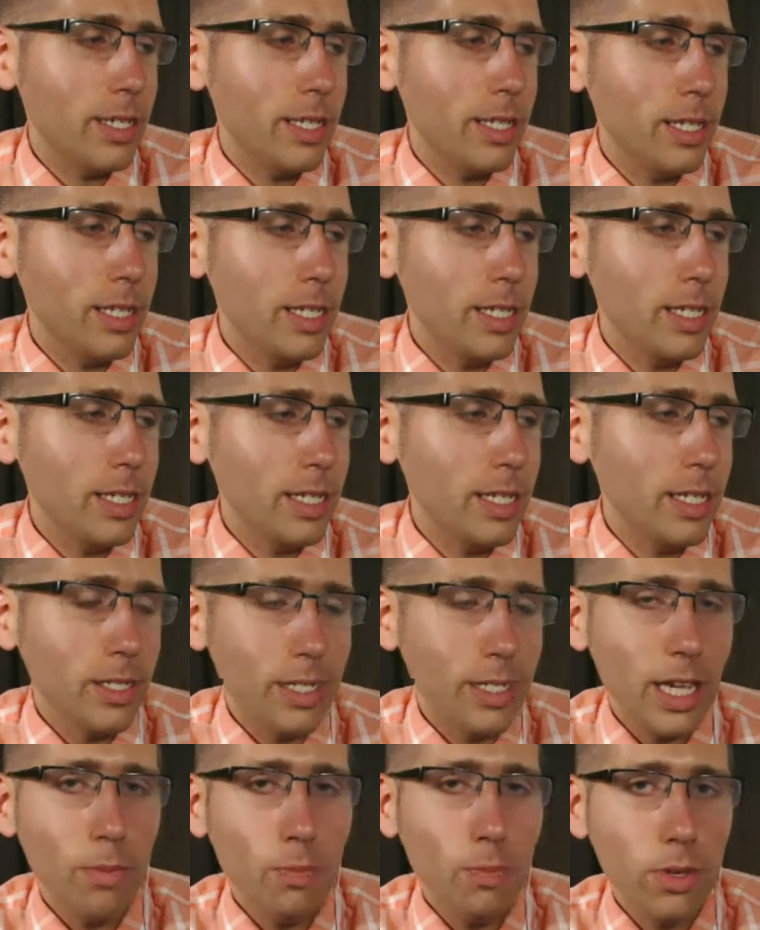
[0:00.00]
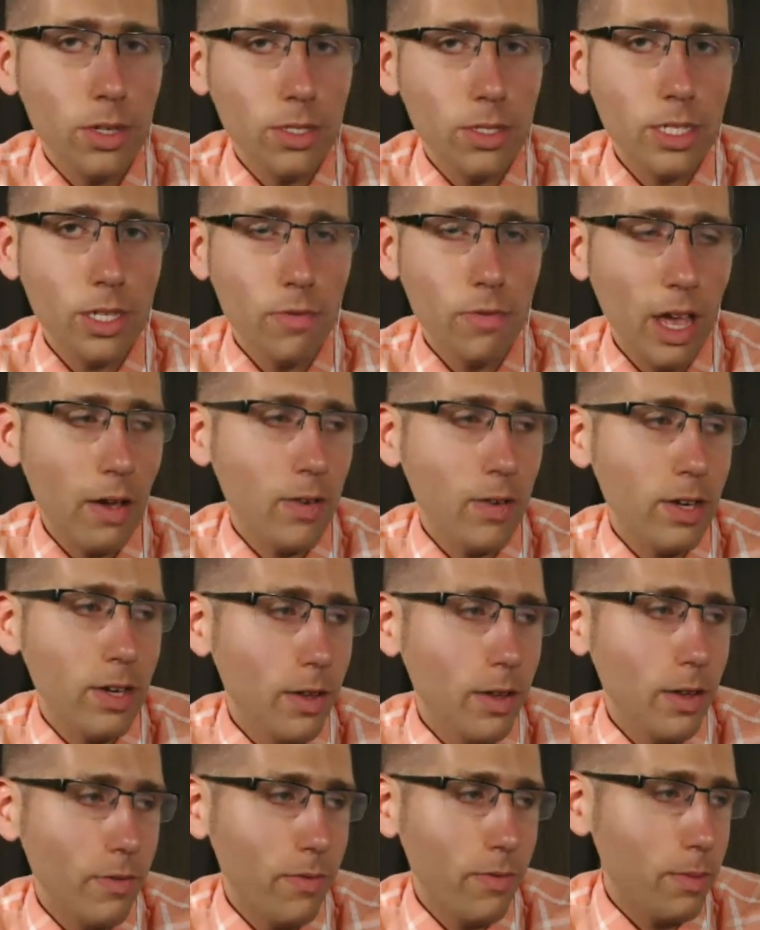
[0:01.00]
the Dustin Stout business of having
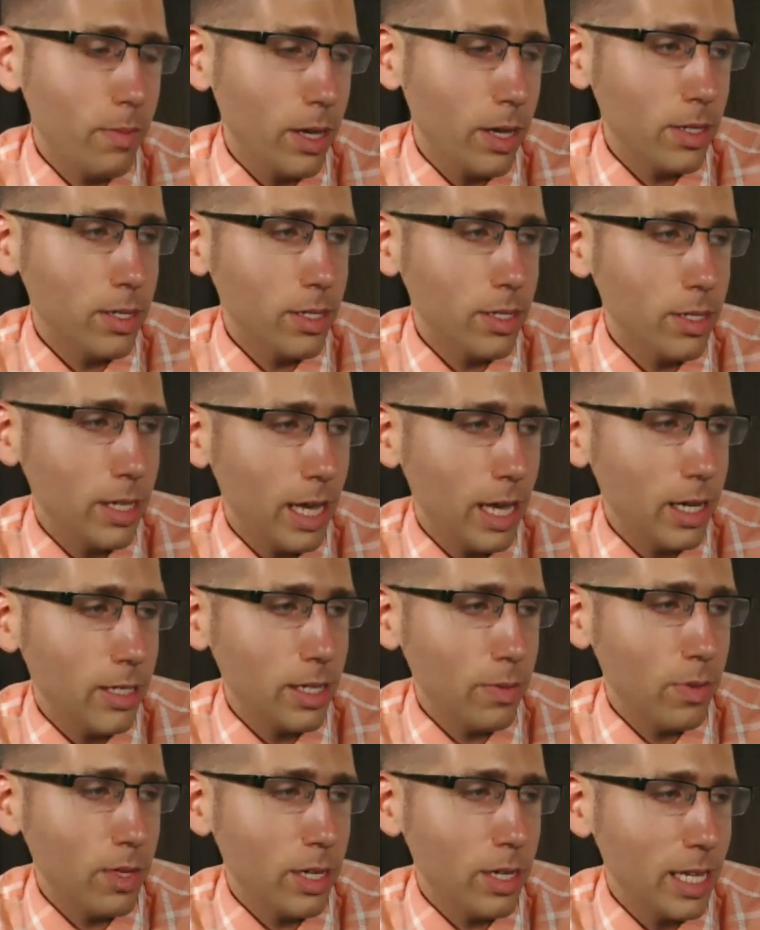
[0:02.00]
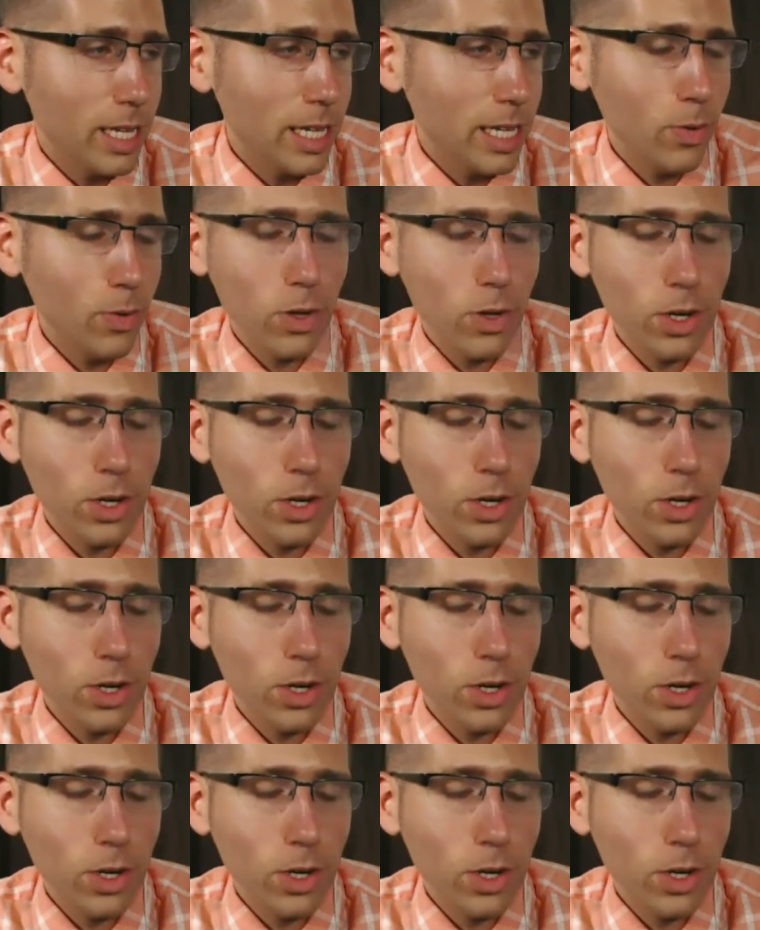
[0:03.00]
enough emails. That is something I need to work on.